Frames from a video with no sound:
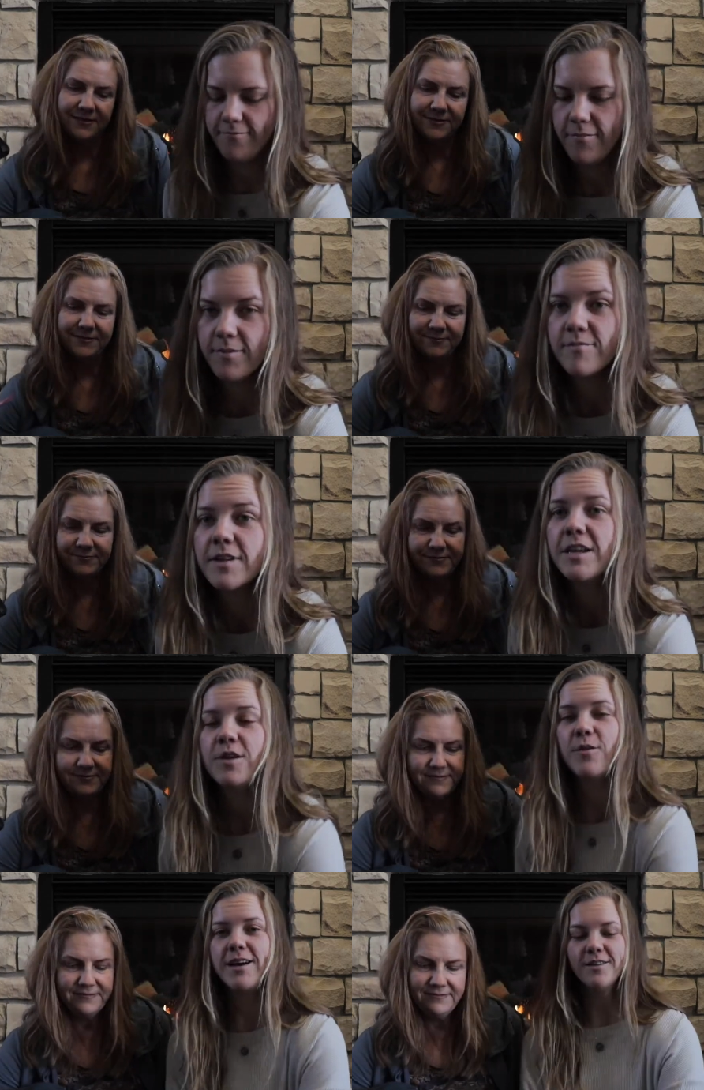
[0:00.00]
Speaker 1: Hmm.
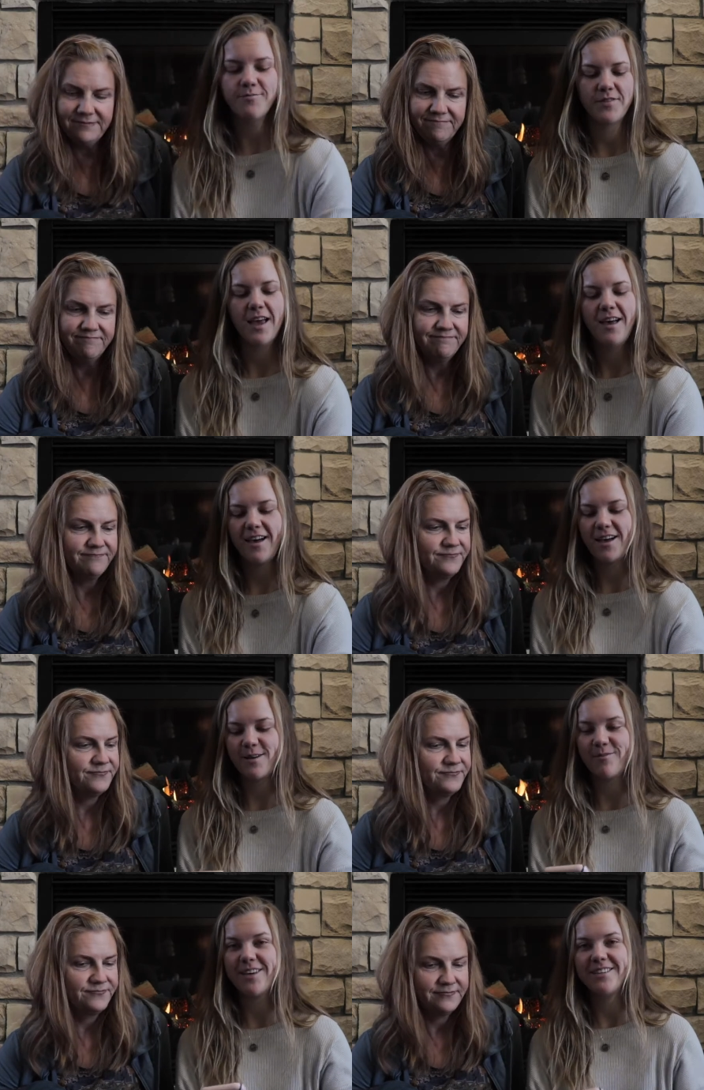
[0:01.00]
Well,
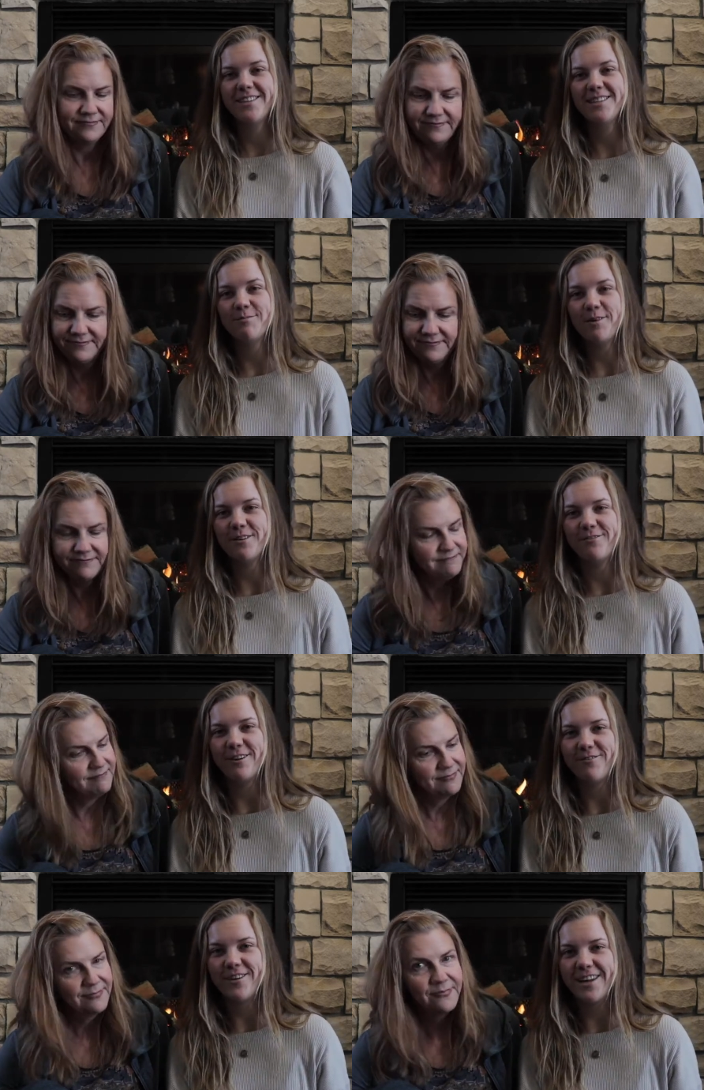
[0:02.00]
um, this has been a
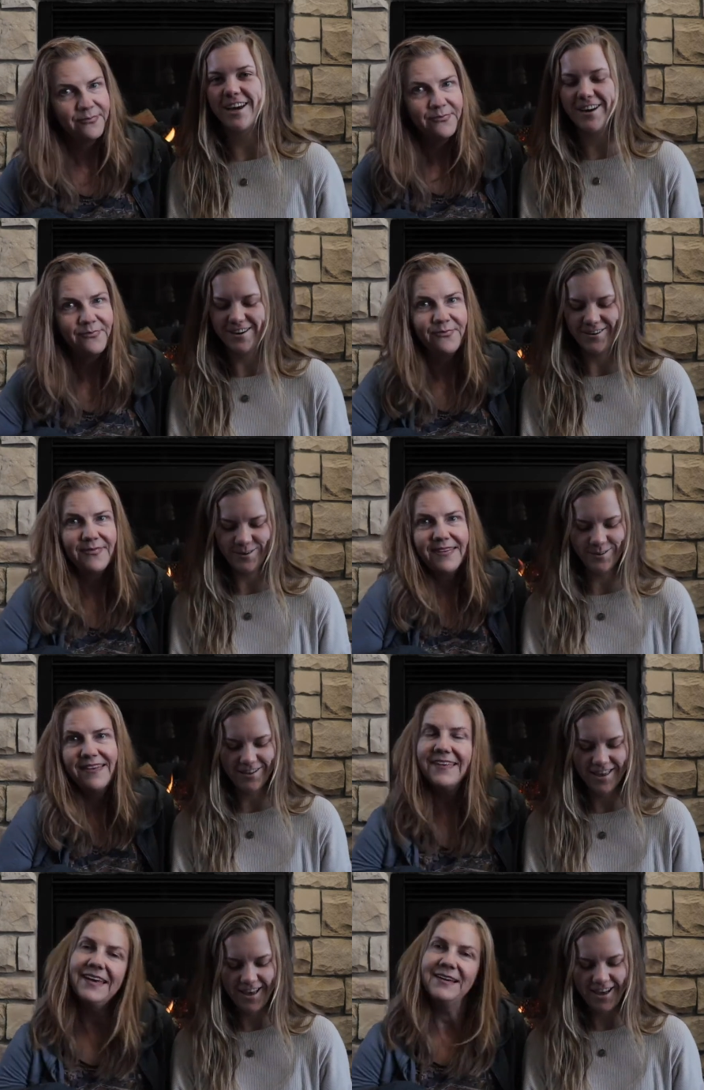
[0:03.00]
fun
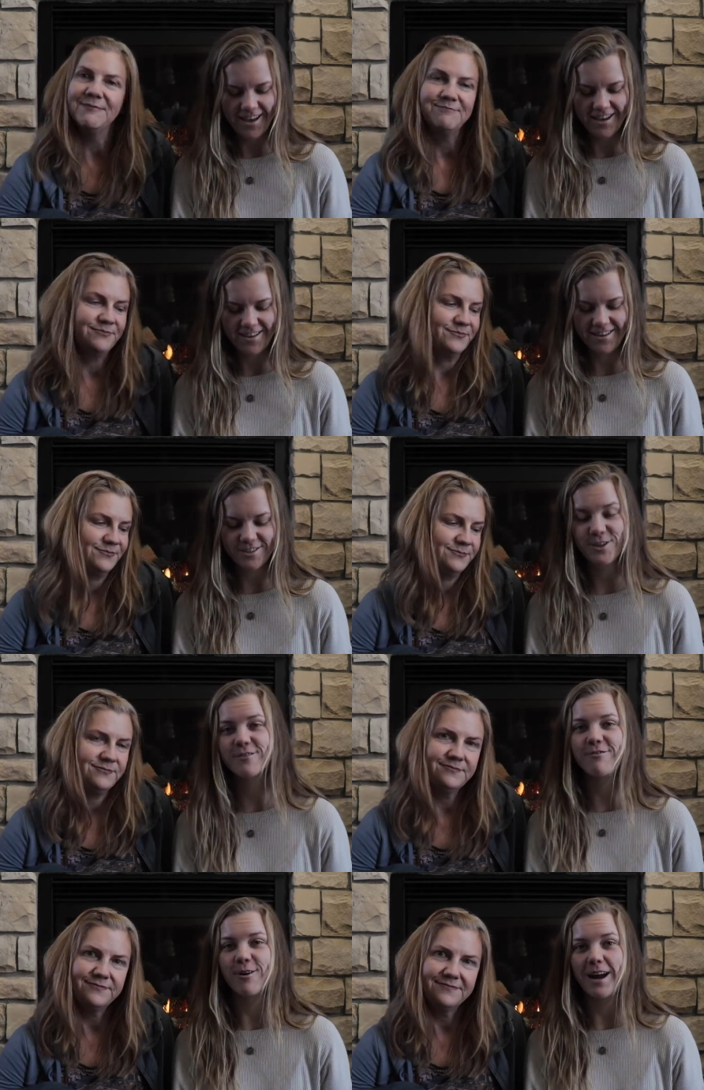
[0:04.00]
video. Yeah. Uh, it
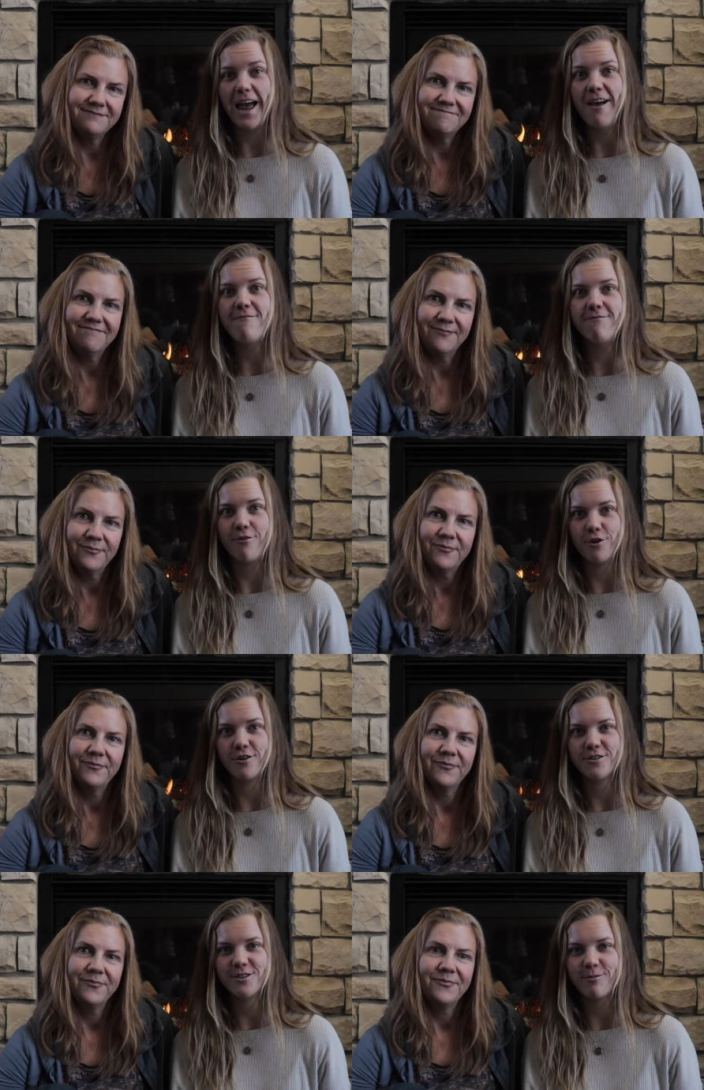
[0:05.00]
took
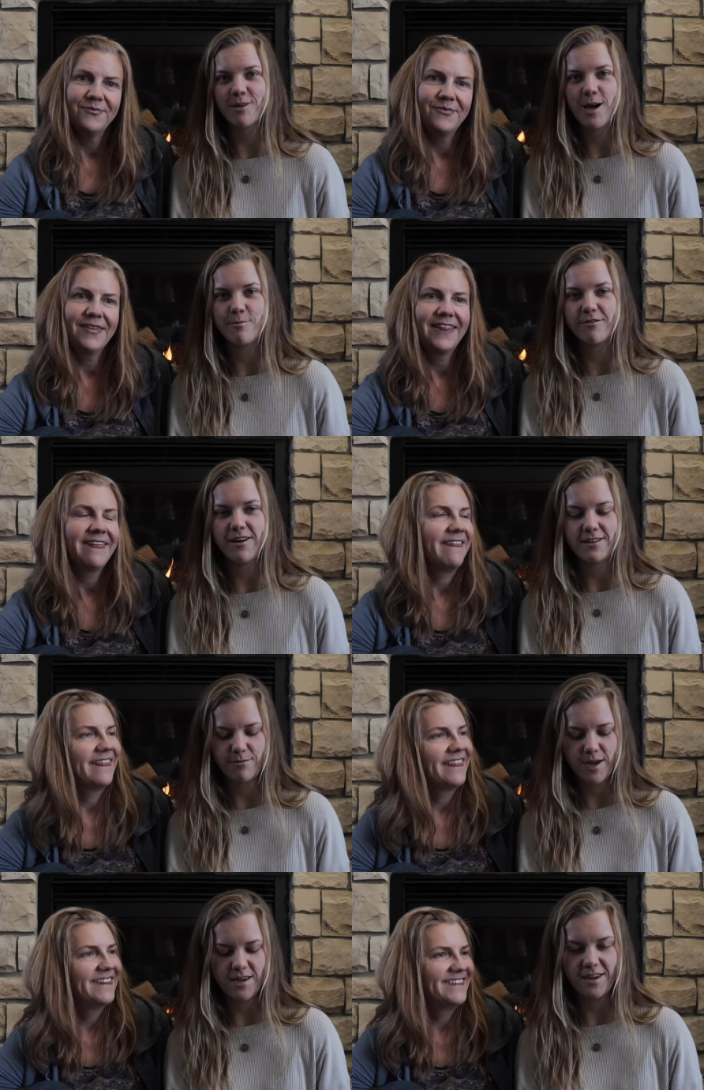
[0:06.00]
forever, so I'm glad we're
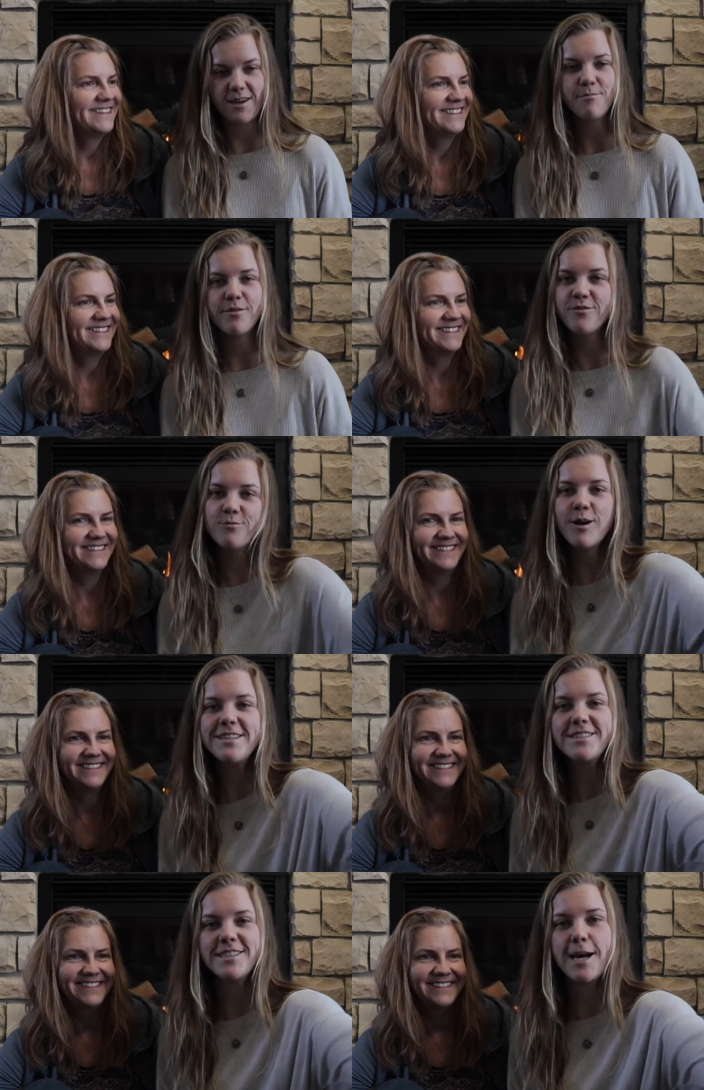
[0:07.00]
finally making it.
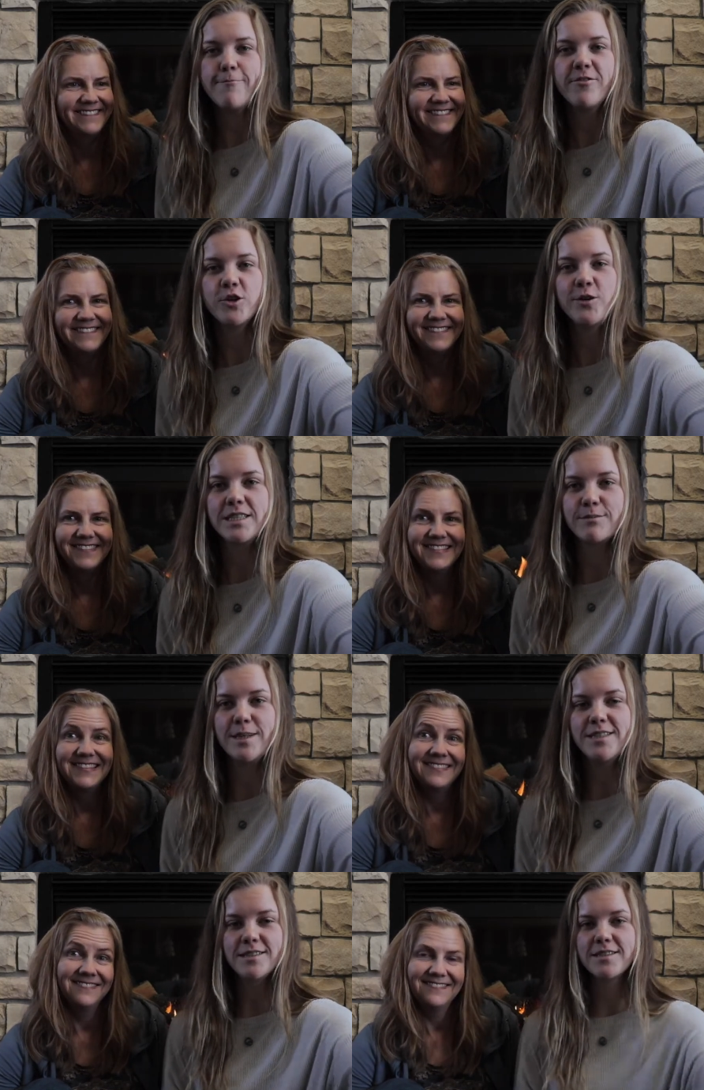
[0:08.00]
Right in time for
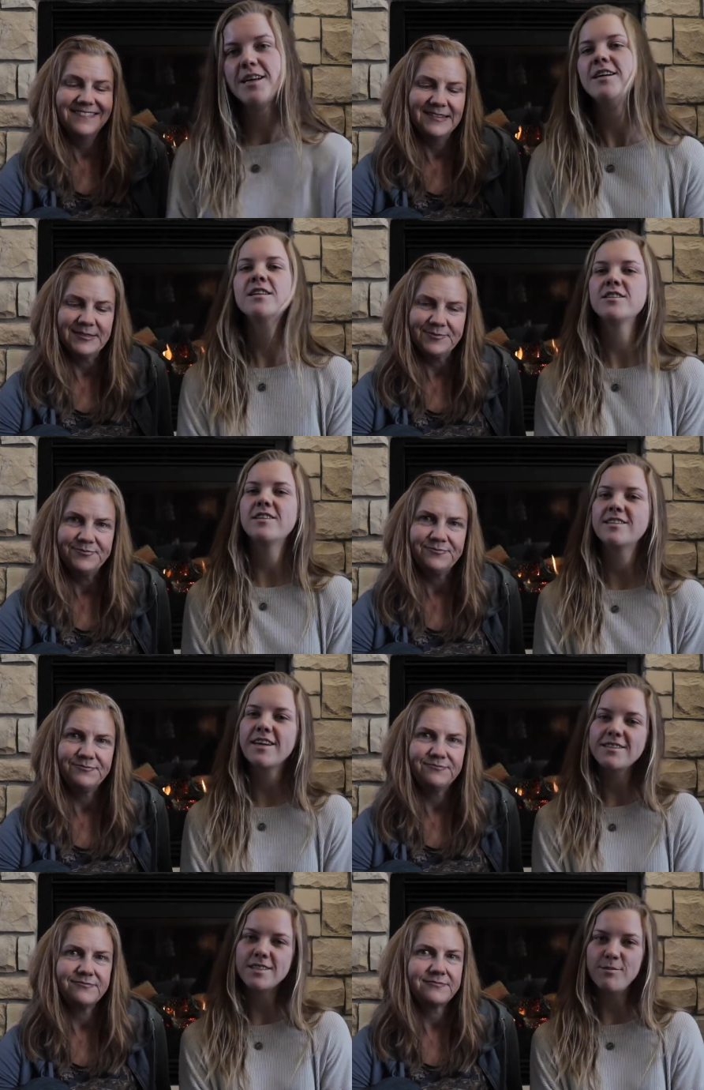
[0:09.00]
Christmas. So
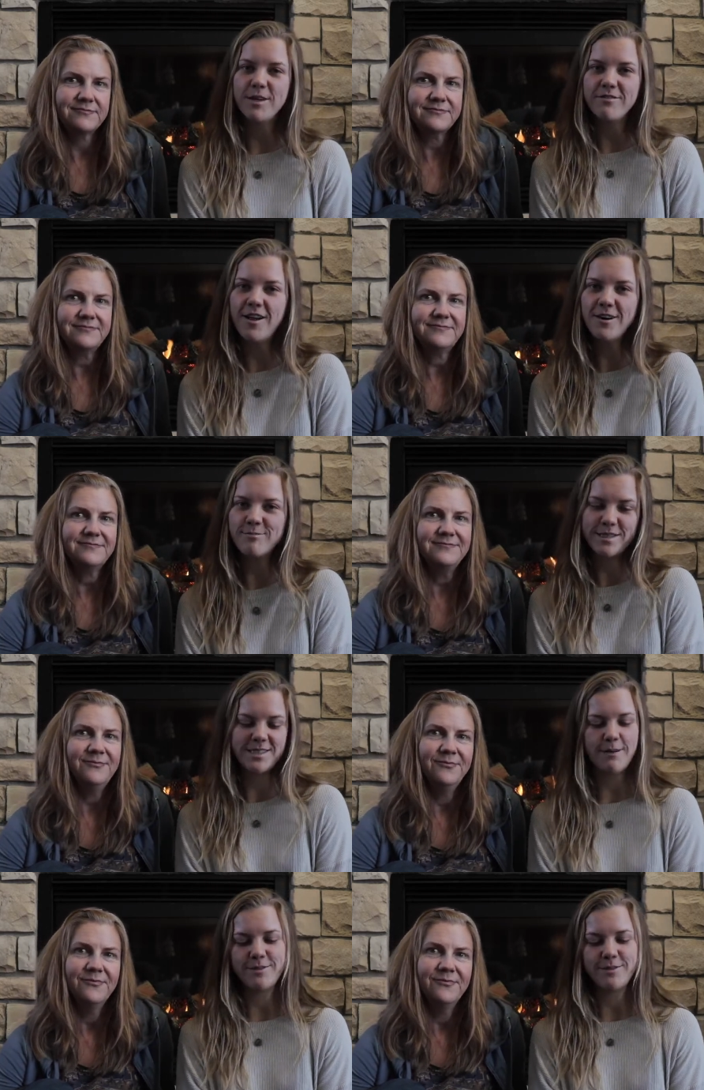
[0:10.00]
this gets to be a Vlogmas